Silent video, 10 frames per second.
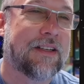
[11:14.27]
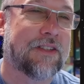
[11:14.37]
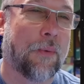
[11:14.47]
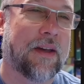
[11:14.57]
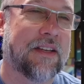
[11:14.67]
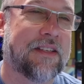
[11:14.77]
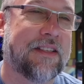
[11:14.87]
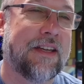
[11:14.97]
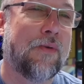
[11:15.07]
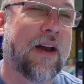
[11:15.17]
so we can
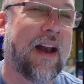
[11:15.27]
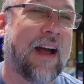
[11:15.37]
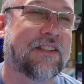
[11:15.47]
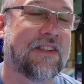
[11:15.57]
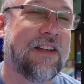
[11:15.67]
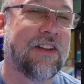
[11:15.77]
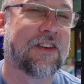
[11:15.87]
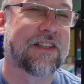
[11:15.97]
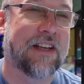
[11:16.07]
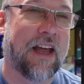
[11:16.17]
see what it actually
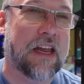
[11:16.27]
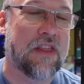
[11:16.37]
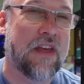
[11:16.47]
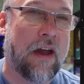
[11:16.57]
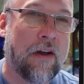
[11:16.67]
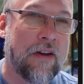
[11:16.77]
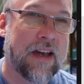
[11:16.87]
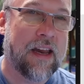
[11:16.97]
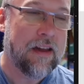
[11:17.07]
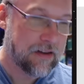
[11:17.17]
looks like. There
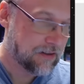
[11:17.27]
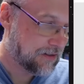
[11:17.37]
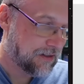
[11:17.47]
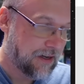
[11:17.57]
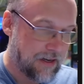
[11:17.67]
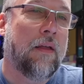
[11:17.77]
it is.